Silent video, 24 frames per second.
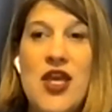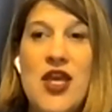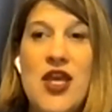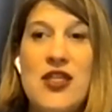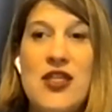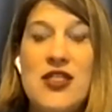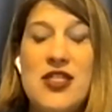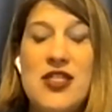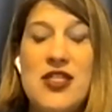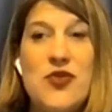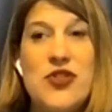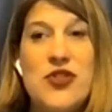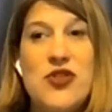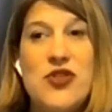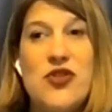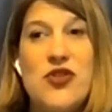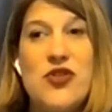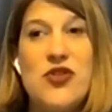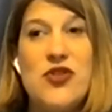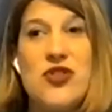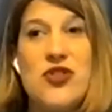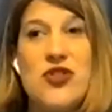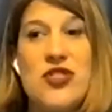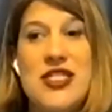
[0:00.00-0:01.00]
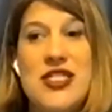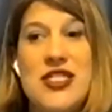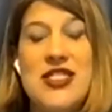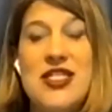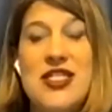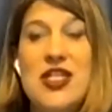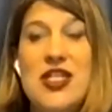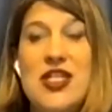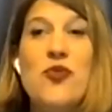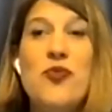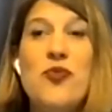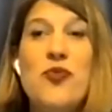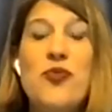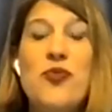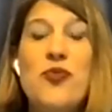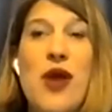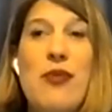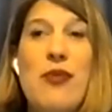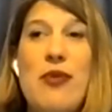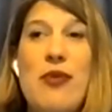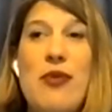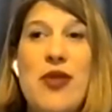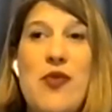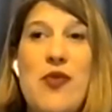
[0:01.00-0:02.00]
Since we're social distancing, you
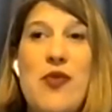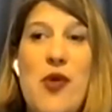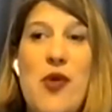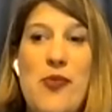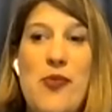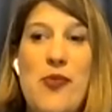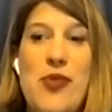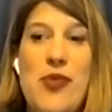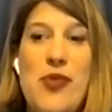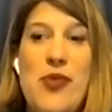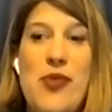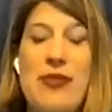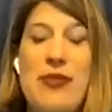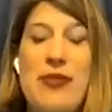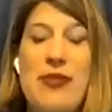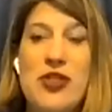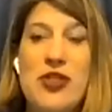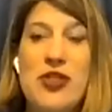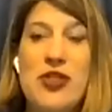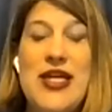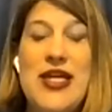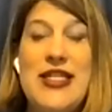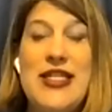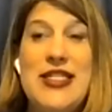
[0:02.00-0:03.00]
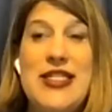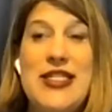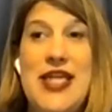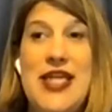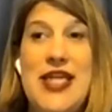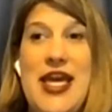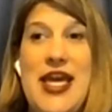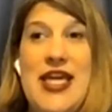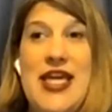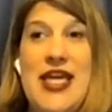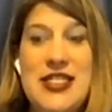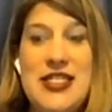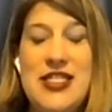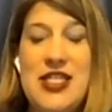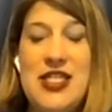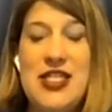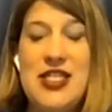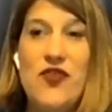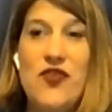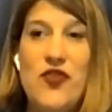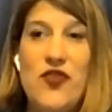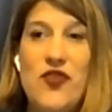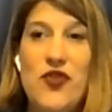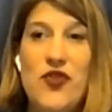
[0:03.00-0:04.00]
probably won't be able to taste
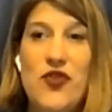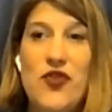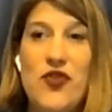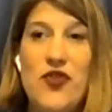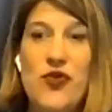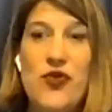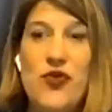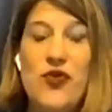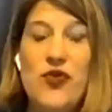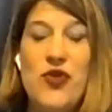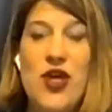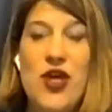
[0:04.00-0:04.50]
their food,